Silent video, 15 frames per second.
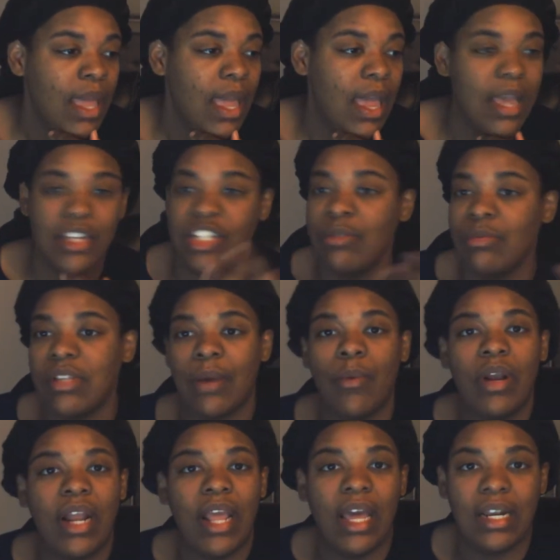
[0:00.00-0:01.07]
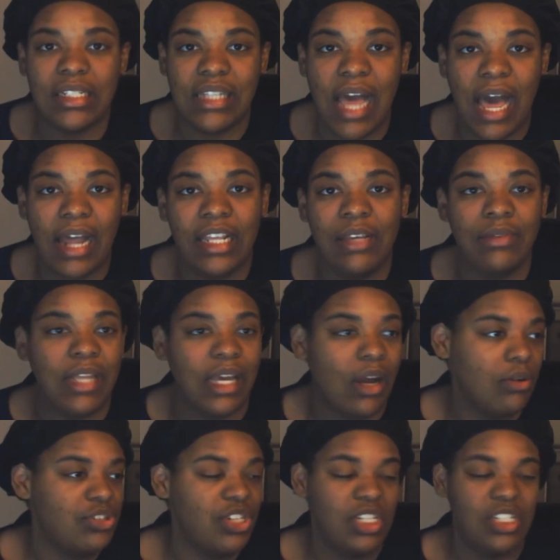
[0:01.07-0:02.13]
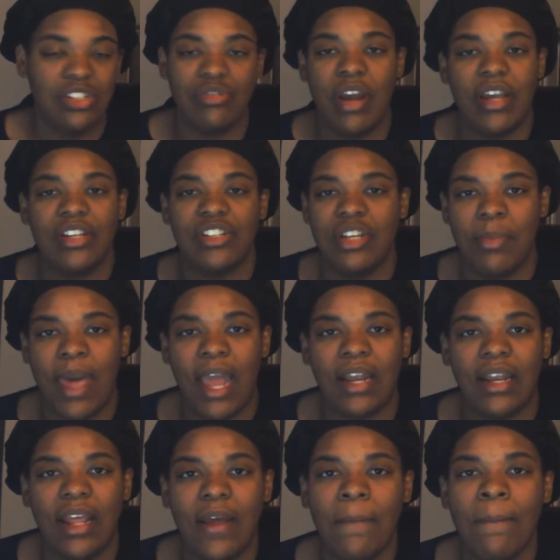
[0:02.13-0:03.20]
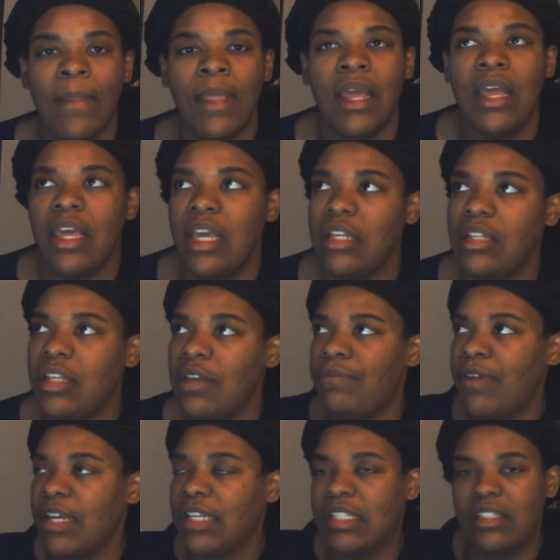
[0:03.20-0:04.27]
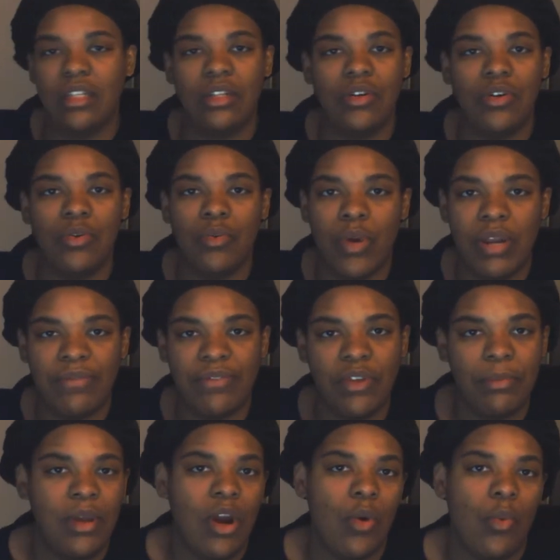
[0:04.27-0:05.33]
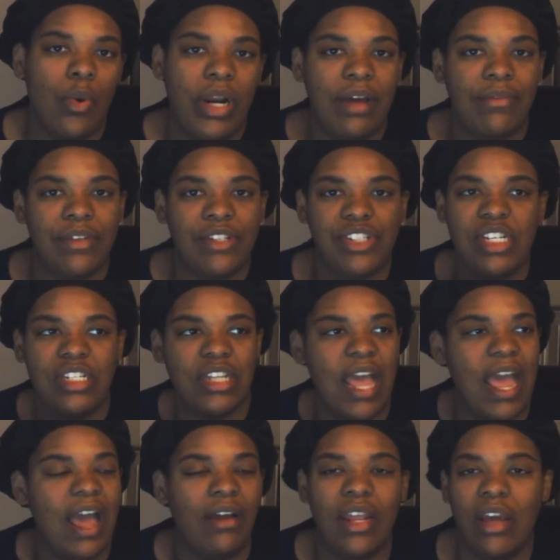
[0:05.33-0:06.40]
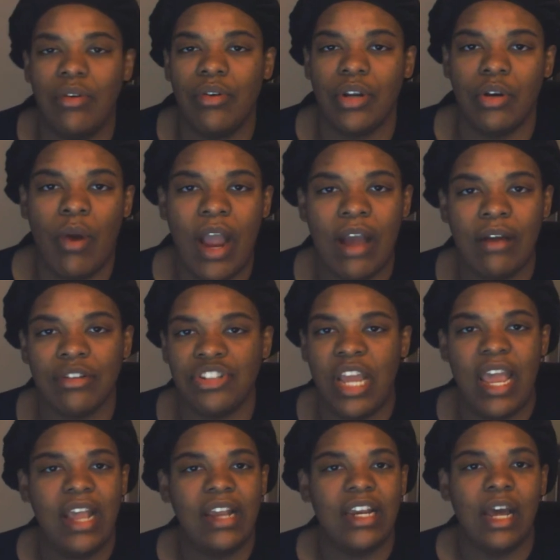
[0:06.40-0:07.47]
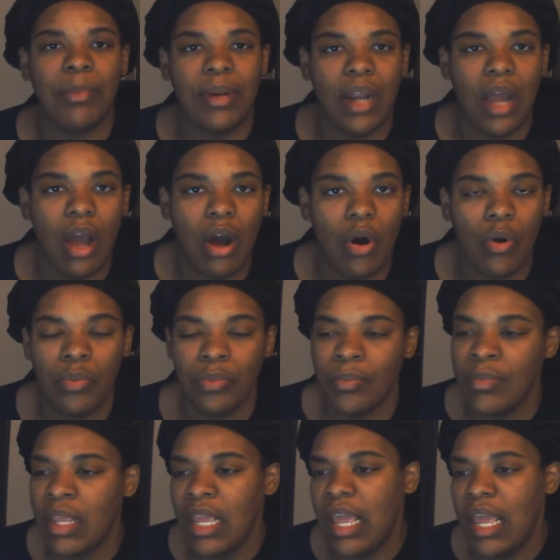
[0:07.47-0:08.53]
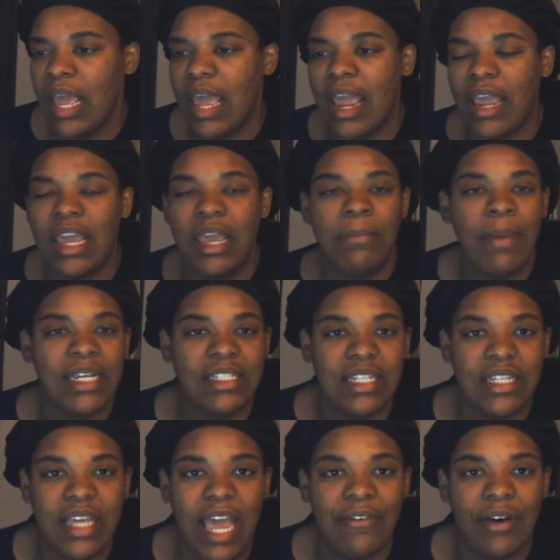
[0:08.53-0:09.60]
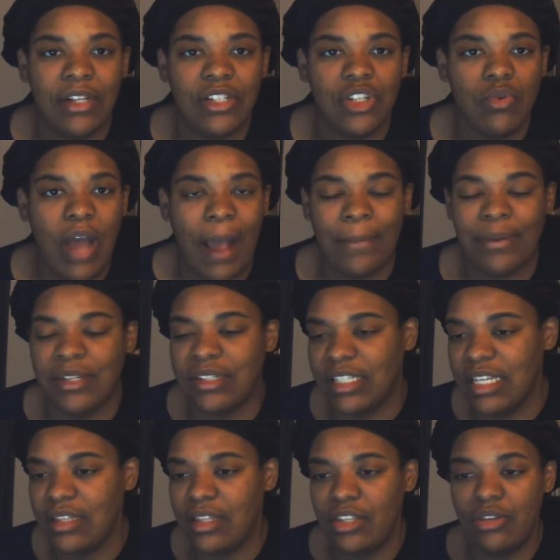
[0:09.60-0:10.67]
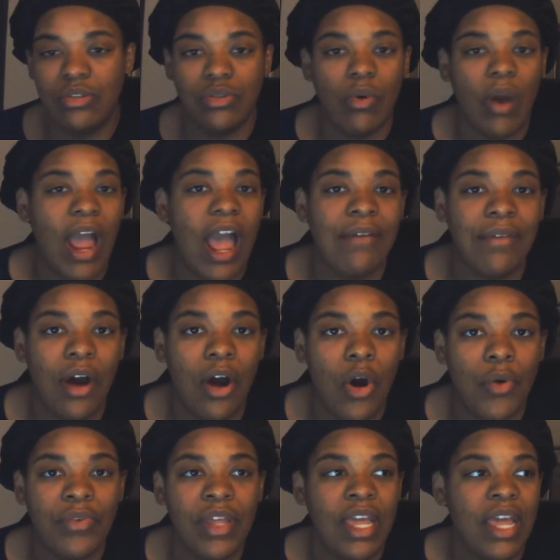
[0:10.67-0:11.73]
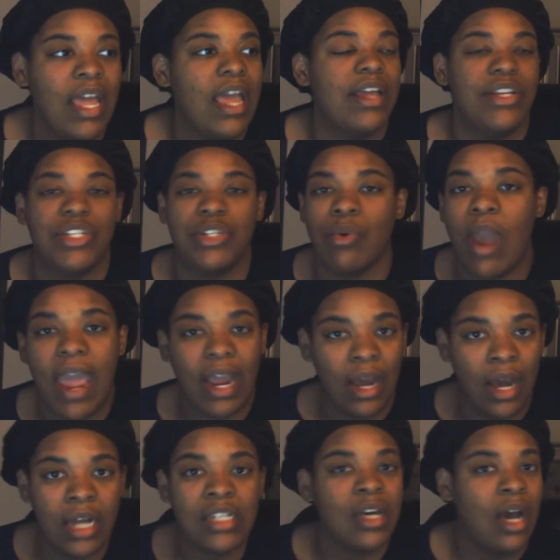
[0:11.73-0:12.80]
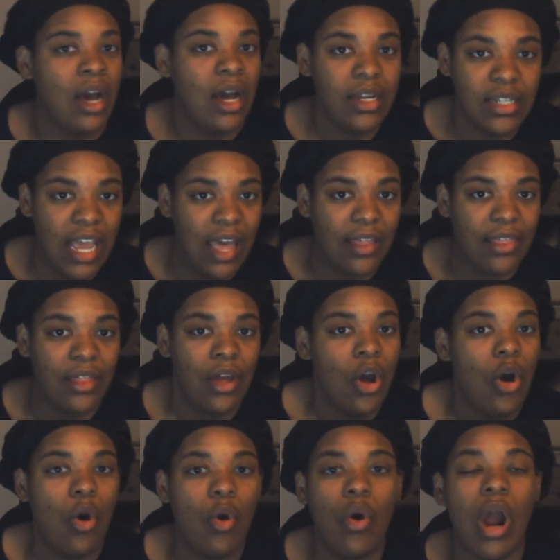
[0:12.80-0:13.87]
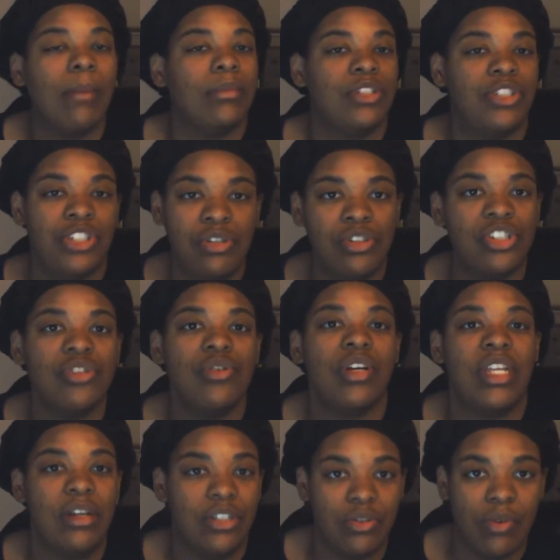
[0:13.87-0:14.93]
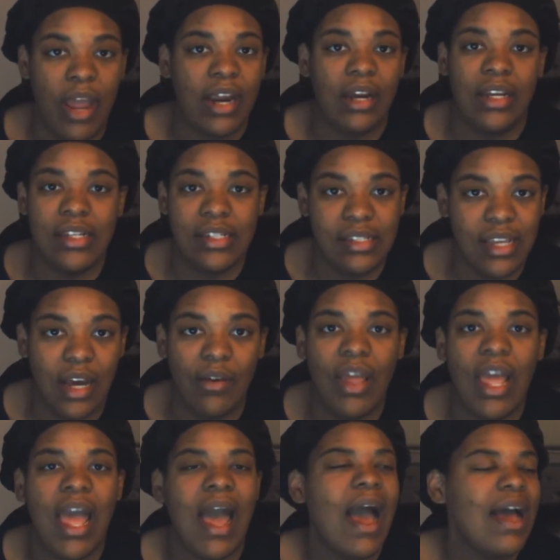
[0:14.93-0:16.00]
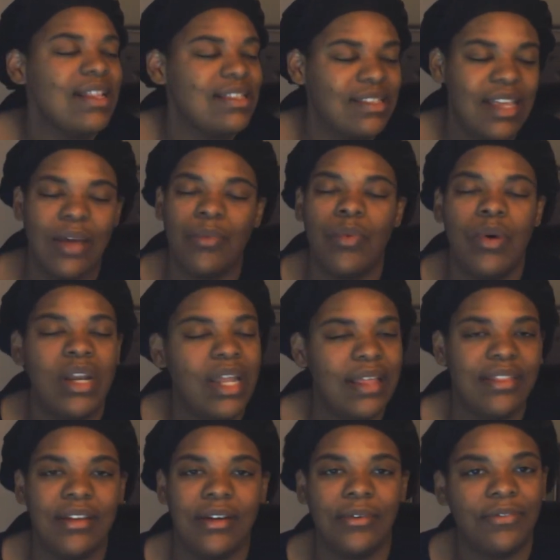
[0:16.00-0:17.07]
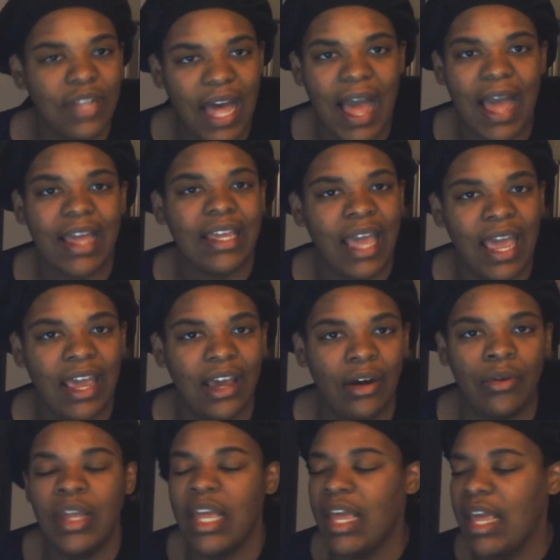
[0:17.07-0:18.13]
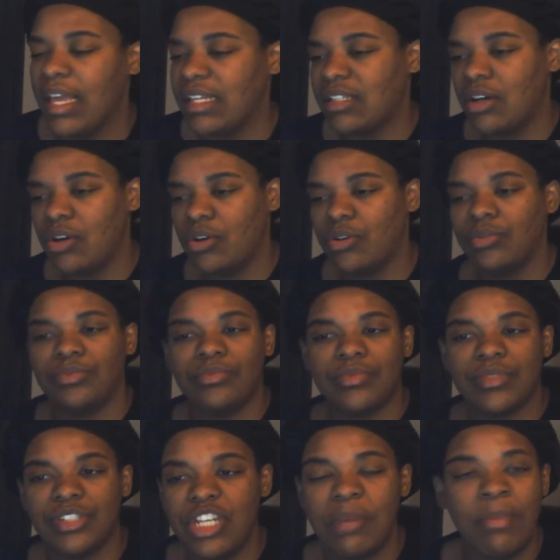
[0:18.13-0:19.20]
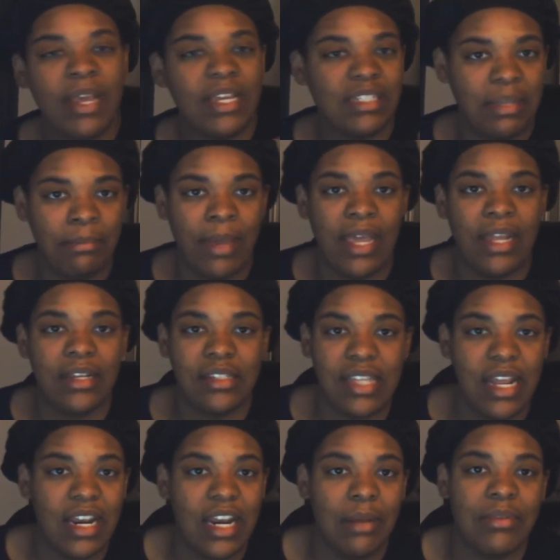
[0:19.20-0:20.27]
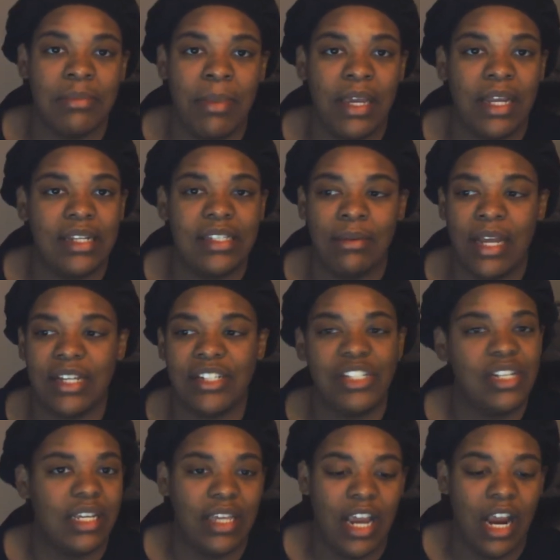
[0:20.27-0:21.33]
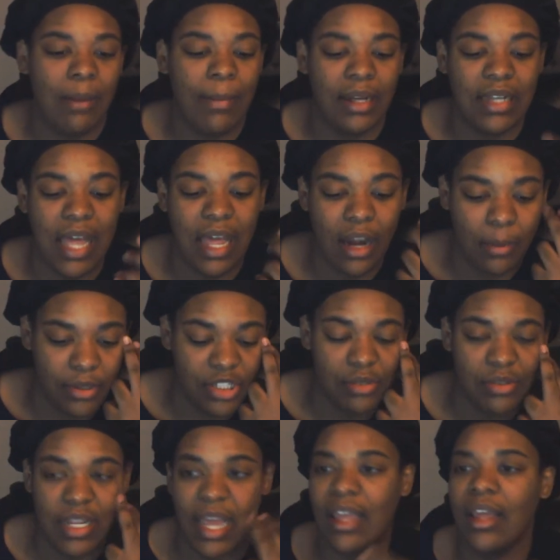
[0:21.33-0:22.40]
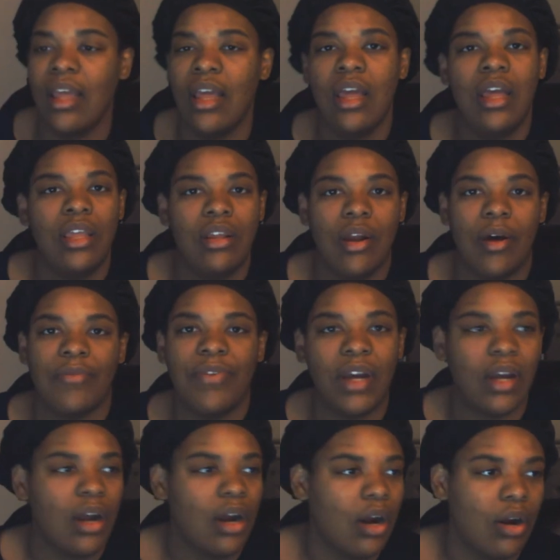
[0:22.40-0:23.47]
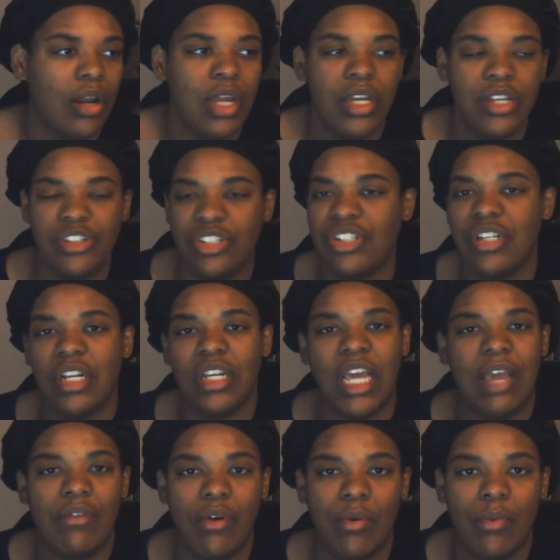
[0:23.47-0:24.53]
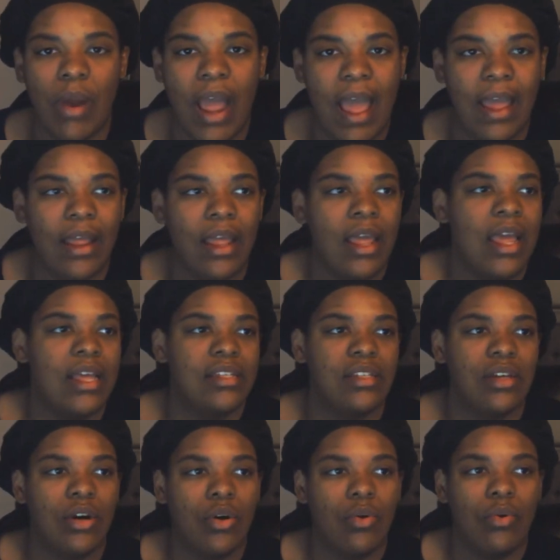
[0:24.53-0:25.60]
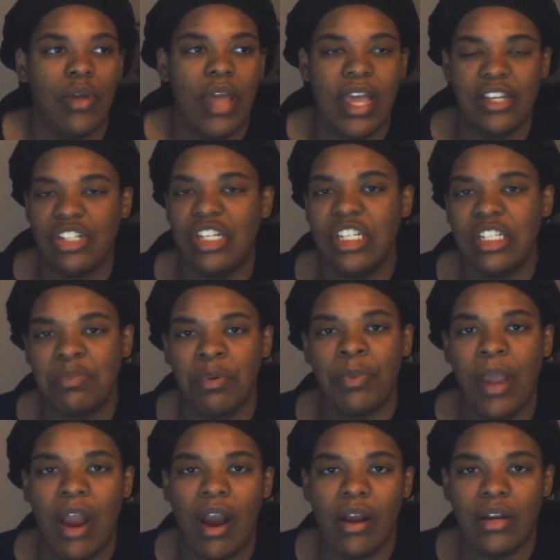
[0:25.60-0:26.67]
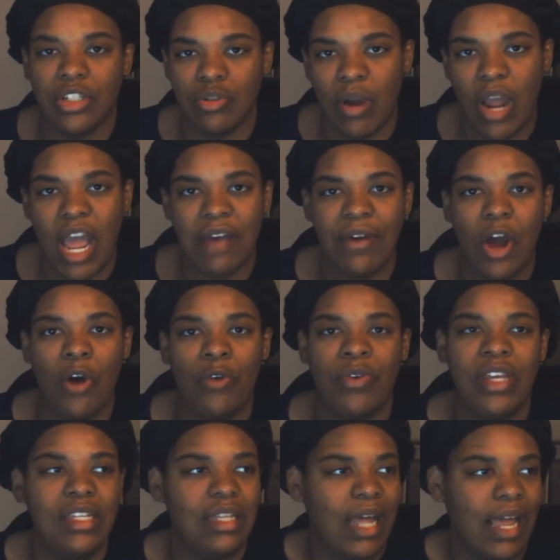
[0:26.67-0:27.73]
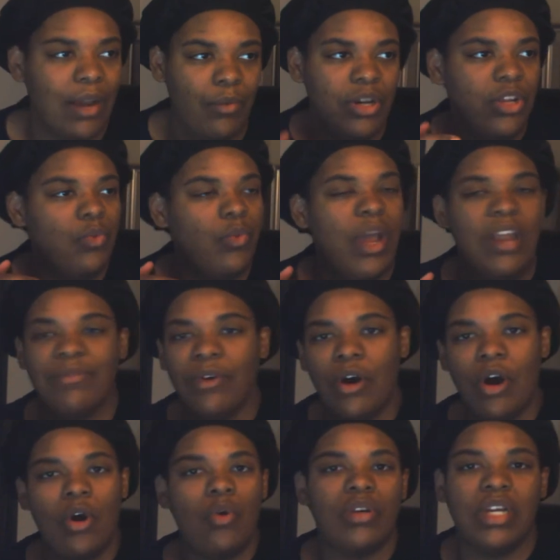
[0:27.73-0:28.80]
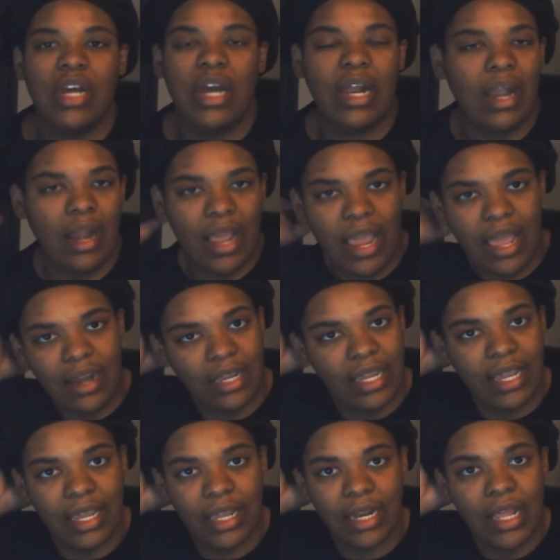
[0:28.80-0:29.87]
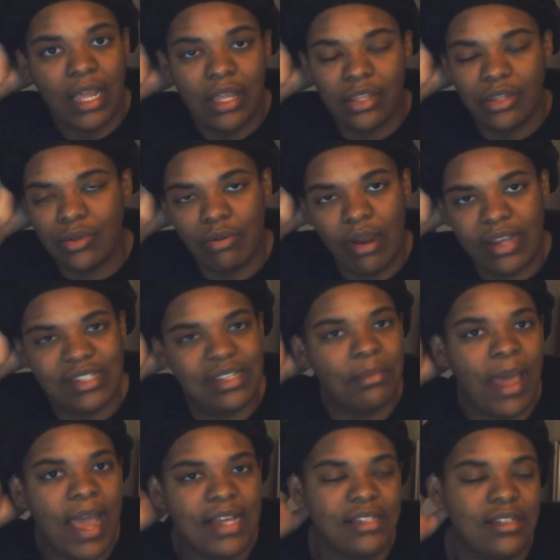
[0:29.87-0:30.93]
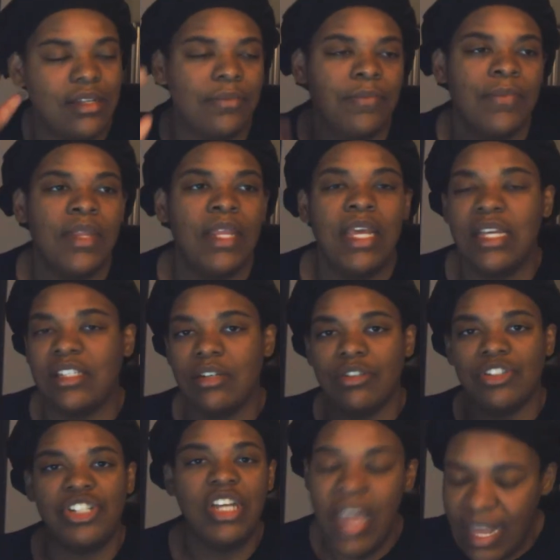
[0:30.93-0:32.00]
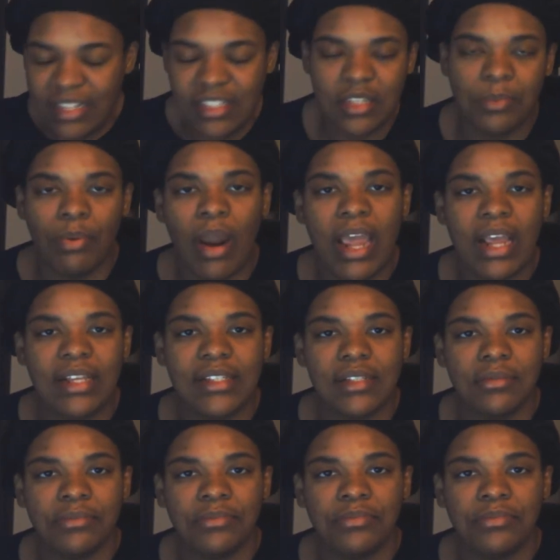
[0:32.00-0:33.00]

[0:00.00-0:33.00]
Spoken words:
And she was like, where the hell is Donna? He was like, oh, she's straight. She back there. He fixed the little rearview mirror or whatever. She down there on the ground, chained up and all. And he basically gave her two options. Either you drive off and drag her to her death, or I'm going to shoot you and he'll drag her himself. I said, what in the flying hell? And so she basically set it up to make it seem like she didn't care about Donna more. She was like, you know, fuck her. She shouldn't have gave you a ride. And so as she's preparing to drive off, he's like, what are you waiting for? Holding the gun at her head again, you crazy bastard. And so she hits the brakes.